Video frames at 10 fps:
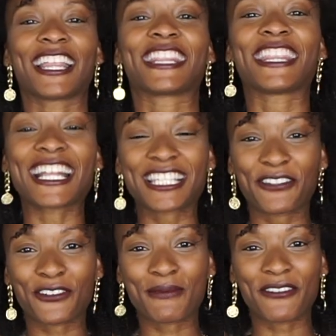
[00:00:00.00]
That's
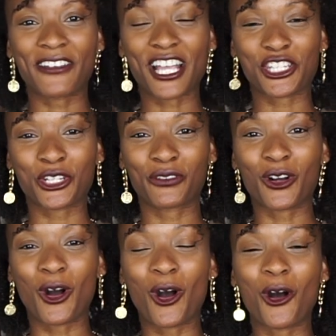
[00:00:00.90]
it for my Fashion Nova
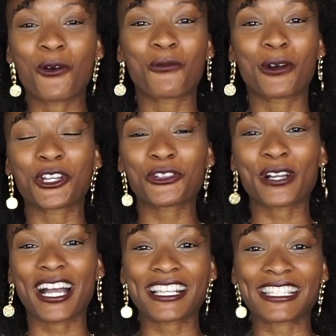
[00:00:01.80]
haul. What did you
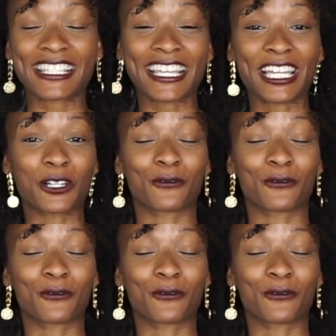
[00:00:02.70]
guys think?